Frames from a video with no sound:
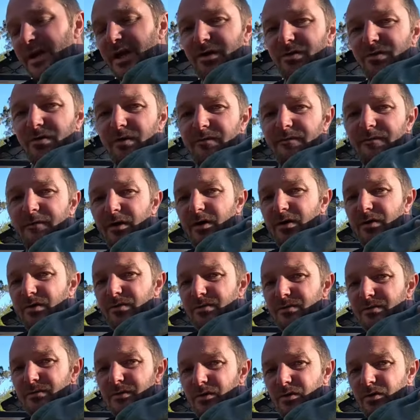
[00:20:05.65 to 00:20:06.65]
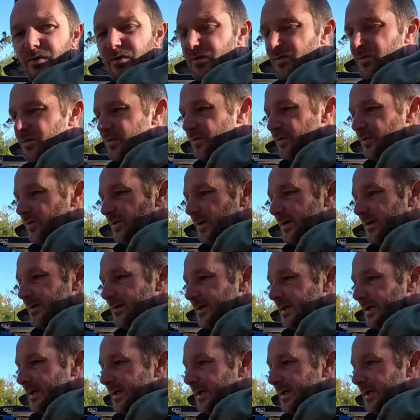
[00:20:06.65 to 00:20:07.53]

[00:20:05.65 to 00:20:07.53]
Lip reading: Aeroflow oil cooler.